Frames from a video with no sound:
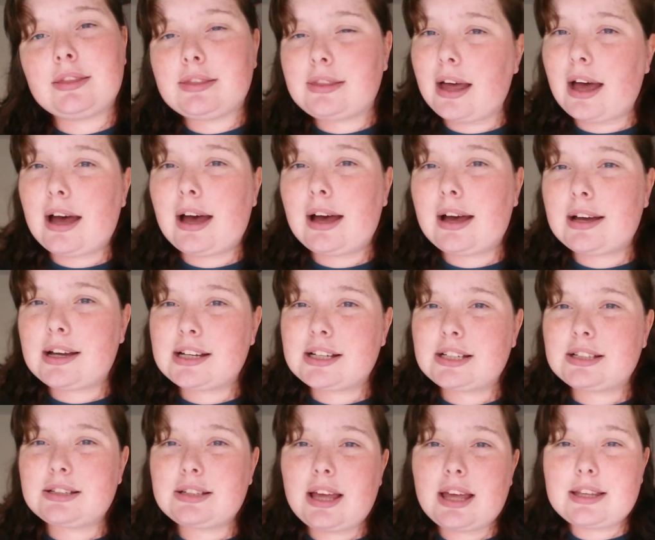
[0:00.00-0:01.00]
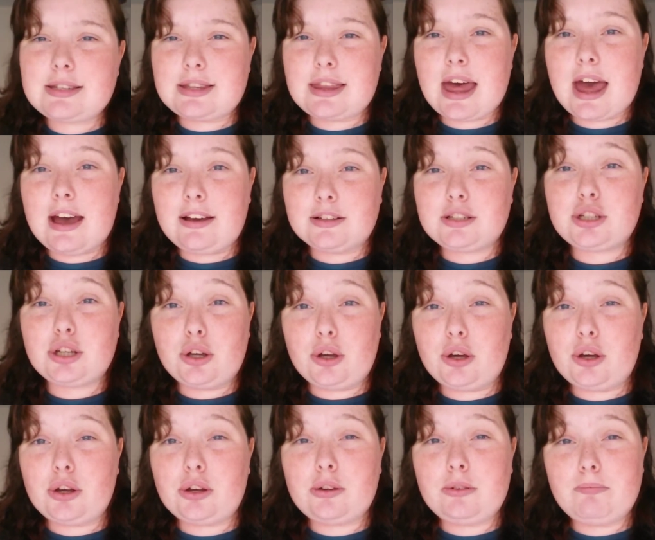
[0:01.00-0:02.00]
that is there
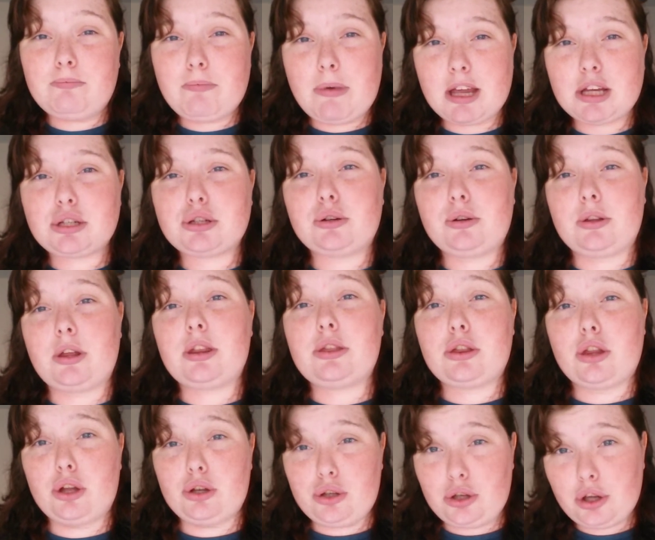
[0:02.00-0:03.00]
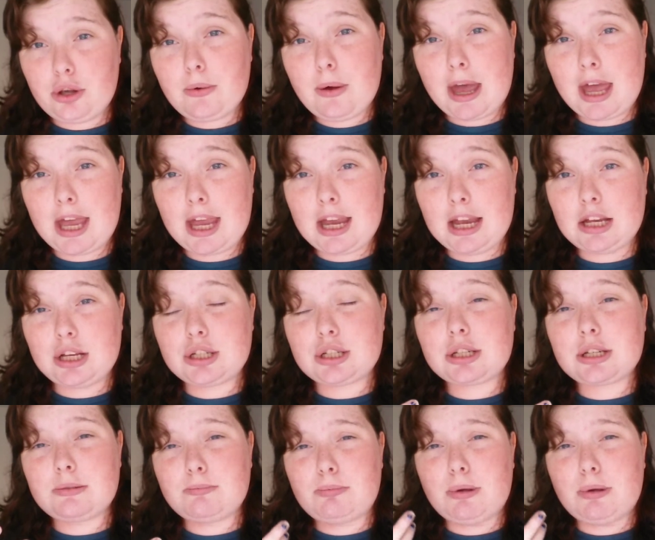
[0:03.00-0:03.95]
to make sure that the new age